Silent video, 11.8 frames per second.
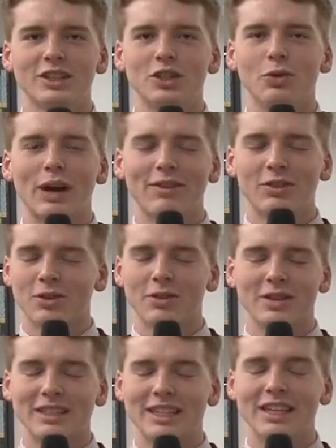Do you have a
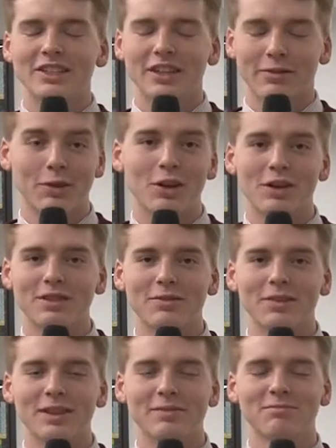certain teaching
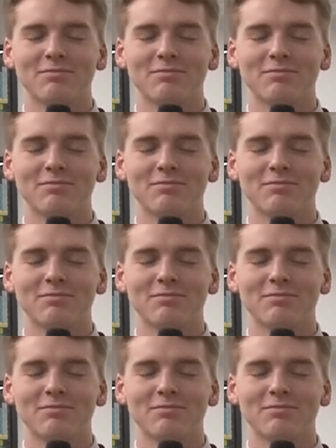philosophy?